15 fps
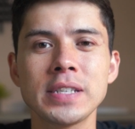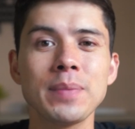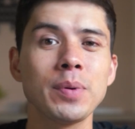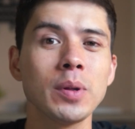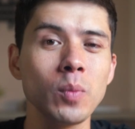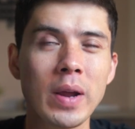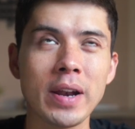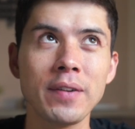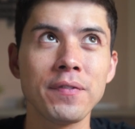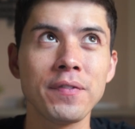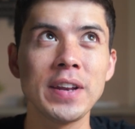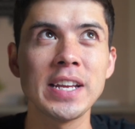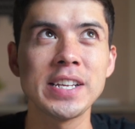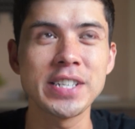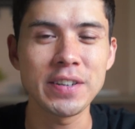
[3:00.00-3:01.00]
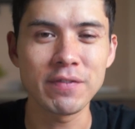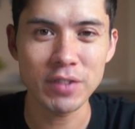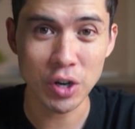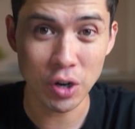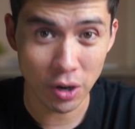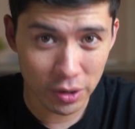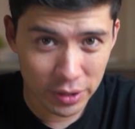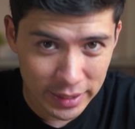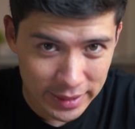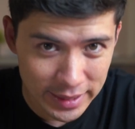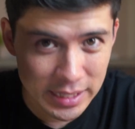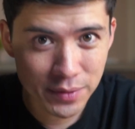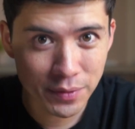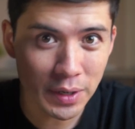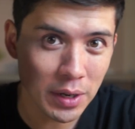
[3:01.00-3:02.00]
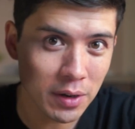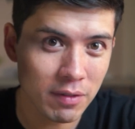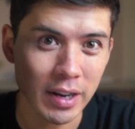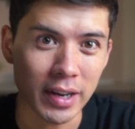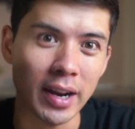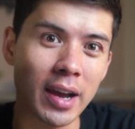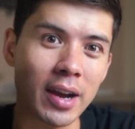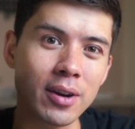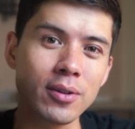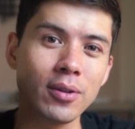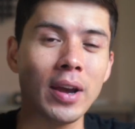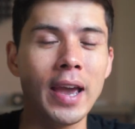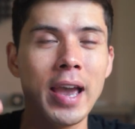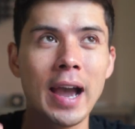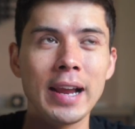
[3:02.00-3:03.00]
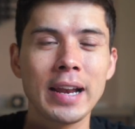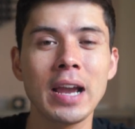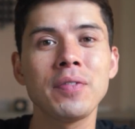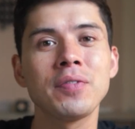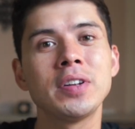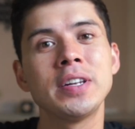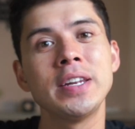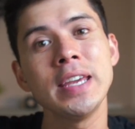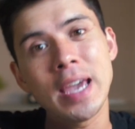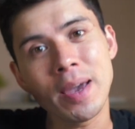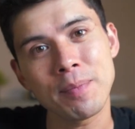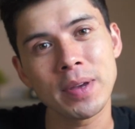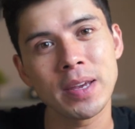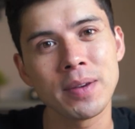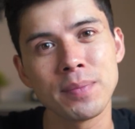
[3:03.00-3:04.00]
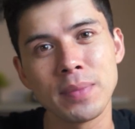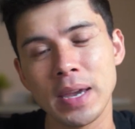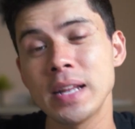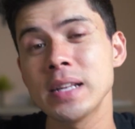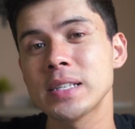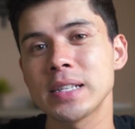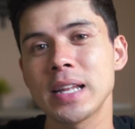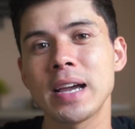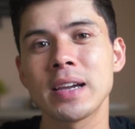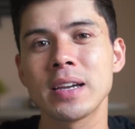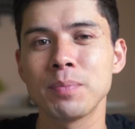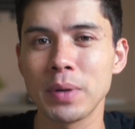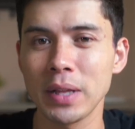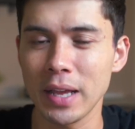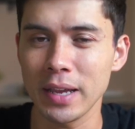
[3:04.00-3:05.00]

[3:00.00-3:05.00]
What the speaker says: example, when finishing recording this video right now, I'd have to DM him in Slack and be